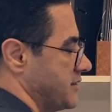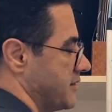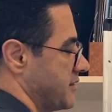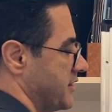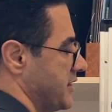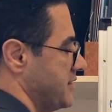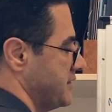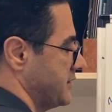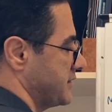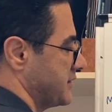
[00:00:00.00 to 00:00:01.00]

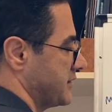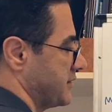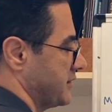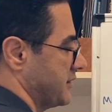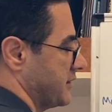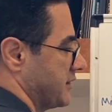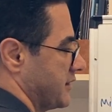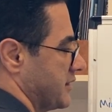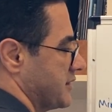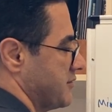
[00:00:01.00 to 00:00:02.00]
Then
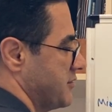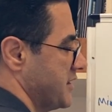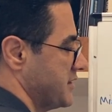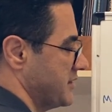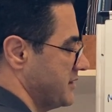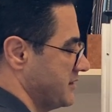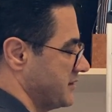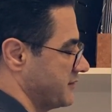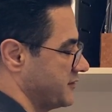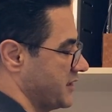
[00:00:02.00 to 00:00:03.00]
at the middle,
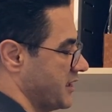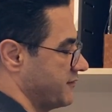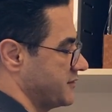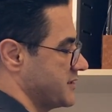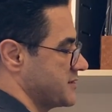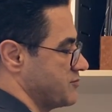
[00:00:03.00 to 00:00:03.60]
we have this